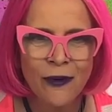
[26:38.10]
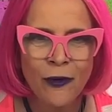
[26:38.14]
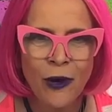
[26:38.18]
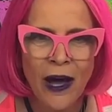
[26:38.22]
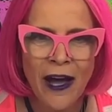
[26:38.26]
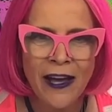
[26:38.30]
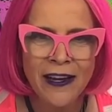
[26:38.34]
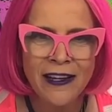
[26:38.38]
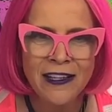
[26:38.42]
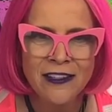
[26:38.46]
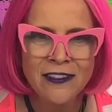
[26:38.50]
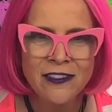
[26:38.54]

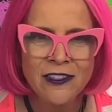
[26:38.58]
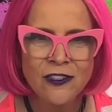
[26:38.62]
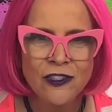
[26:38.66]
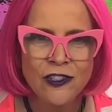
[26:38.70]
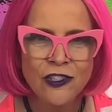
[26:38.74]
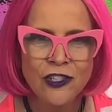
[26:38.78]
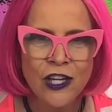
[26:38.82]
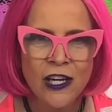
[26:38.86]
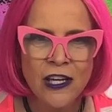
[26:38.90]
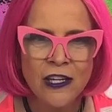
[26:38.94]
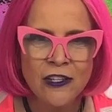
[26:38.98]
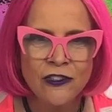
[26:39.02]
I need to
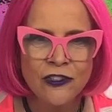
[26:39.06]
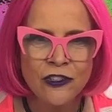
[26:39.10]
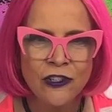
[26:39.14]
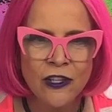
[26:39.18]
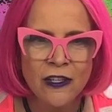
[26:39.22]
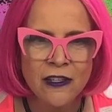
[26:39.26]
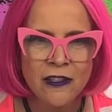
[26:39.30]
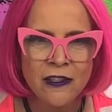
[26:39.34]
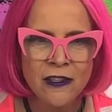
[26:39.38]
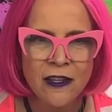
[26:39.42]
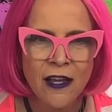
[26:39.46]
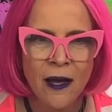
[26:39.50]
change,
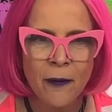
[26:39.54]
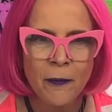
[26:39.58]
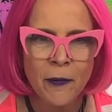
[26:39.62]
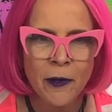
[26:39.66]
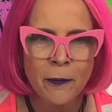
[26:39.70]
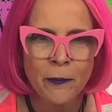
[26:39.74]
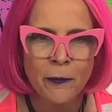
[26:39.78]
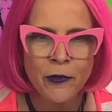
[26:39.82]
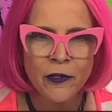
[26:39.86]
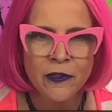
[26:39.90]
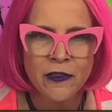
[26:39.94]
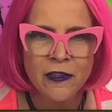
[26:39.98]
I'm going to
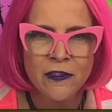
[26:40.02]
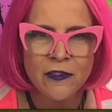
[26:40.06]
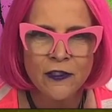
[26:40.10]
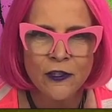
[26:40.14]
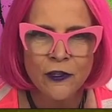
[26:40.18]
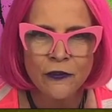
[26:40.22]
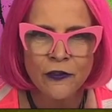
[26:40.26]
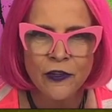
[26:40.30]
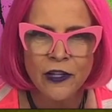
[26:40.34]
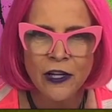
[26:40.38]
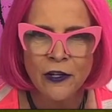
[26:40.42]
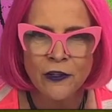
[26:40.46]
put this
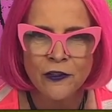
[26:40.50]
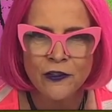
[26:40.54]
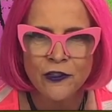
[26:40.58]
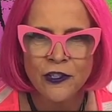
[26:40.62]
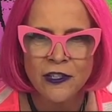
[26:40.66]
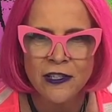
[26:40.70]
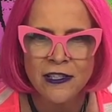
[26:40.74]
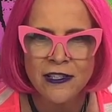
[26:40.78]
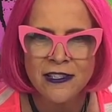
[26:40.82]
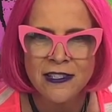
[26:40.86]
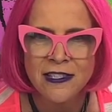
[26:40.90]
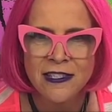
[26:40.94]
over here so you
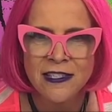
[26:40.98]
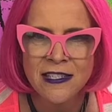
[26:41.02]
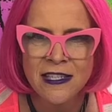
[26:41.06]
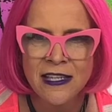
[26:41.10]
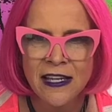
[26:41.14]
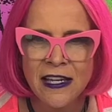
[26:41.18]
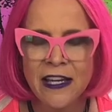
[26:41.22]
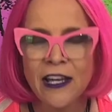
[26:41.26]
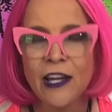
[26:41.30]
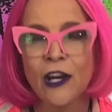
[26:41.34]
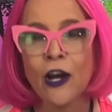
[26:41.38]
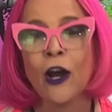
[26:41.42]
could see
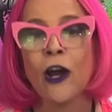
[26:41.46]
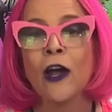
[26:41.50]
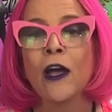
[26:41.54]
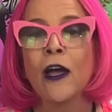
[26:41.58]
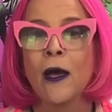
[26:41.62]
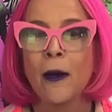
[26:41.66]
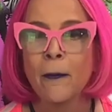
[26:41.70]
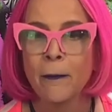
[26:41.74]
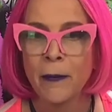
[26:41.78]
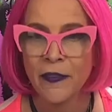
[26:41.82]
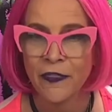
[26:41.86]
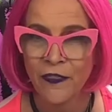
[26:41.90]
it here.
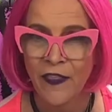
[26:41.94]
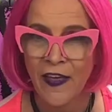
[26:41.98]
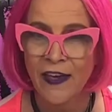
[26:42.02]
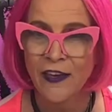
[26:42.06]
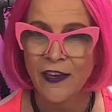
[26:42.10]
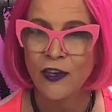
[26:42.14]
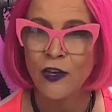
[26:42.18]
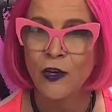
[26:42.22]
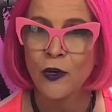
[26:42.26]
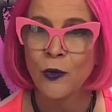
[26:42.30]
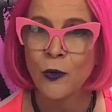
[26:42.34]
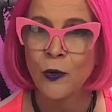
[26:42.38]
But
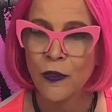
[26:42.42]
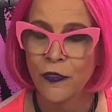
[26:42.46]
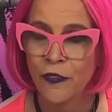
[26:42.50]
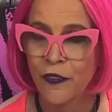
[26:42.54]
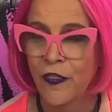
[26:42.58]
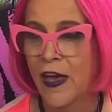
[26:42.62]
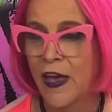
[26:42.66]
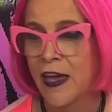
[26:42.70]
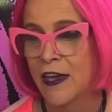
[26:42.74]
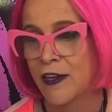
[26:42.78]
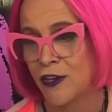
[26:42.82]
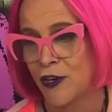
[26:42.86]
thank you
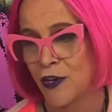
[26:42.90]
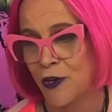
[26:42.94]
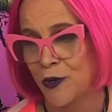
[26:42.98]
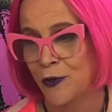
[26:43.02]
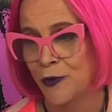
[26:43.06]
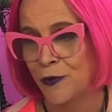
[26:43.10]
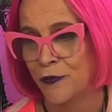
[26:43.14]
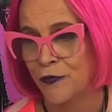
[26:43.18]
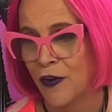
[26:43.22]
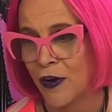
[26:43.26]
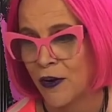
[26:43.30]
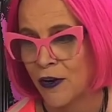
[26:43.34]

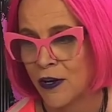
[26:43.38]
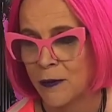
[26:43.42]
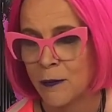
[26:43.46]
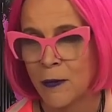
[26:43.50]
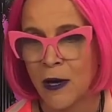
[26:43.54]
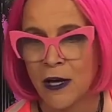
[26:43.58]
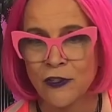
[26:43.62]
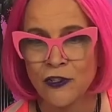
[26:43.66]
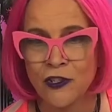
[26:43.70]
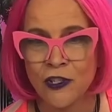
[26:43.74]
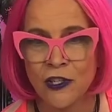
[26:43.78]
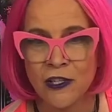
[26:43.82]
very
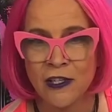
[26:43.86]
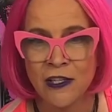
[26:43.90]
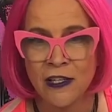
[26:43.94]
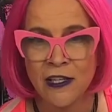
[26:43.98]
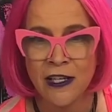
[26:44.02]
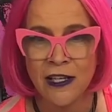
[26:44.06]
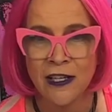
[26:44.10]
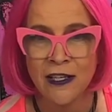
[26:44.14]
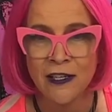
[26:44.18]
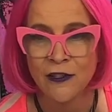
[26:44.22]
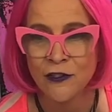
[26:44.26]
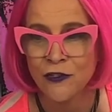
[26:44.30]
much. It
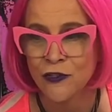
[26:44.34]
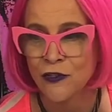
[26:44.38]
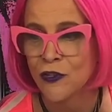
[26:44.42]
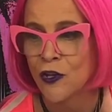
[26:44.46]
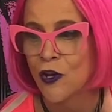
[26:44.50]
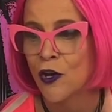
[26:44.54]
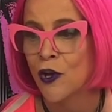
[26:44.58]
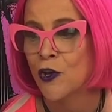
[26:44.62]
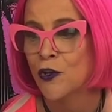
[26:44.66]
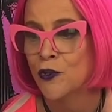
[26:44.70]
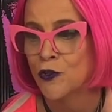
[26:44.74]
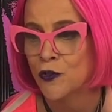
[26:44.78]
is
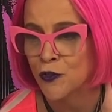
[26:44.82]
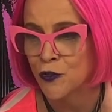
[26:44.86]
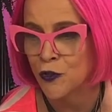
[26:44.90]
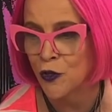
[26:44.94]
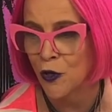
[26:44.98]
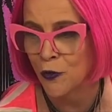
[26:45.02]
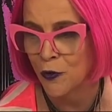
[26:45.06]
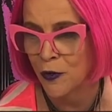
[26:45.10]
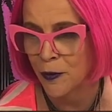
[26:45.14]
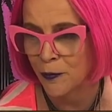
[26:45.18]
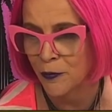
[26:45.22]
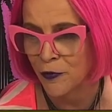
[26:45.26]

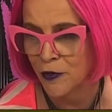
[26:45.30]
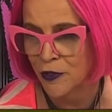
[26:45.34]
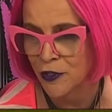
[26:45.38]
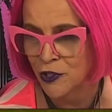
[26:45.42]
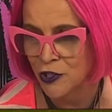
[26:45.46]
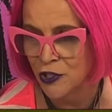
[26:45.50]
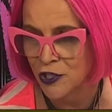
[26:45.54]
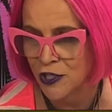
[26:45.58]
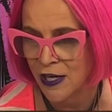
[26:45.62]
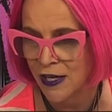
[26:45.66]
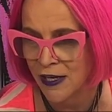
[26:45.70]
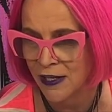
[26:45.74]
so
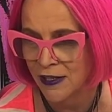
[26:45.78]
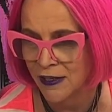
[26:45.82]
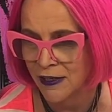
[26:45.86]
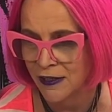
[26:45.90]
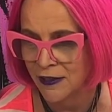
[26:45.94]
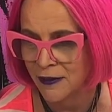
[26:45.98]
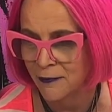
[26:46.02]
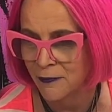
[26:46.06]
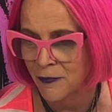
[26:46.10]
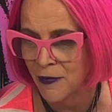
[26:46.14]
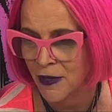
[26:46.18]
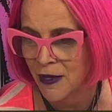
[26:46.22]
appreciated.
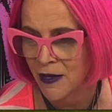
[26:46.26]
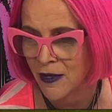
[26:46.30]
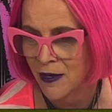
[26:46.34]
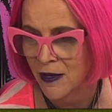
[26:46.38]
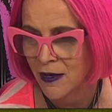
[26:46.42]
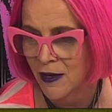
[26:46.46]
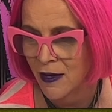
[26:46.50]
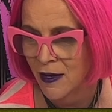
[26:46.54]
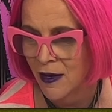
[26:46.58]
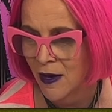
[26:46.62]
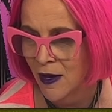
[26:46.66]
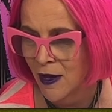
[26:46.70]

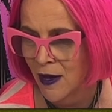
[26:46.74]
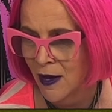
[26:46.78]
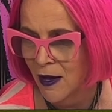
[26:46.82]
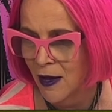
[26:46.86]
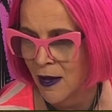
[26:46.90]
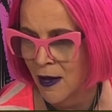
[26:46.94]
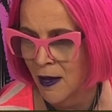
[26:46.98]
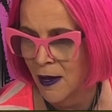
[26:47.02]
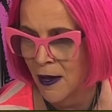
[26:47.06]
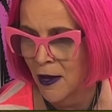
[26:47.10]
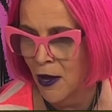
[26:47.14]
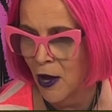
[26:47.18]

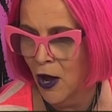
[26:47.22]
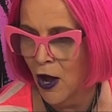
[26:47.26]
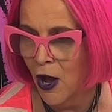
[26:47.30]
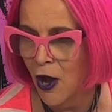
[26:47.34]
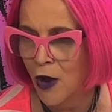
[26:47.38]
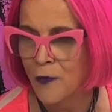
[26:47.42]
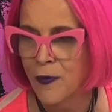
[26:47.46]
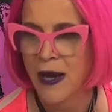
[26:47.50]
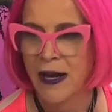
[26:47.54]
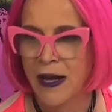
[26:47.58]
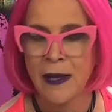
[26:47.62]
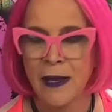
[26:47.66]

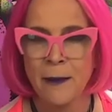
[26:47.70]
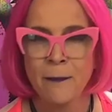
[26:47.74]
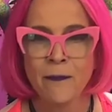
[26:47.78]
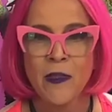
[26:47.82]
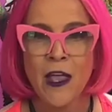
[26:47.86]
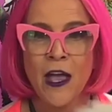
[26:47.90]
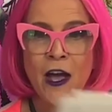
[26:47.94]
Alrighty,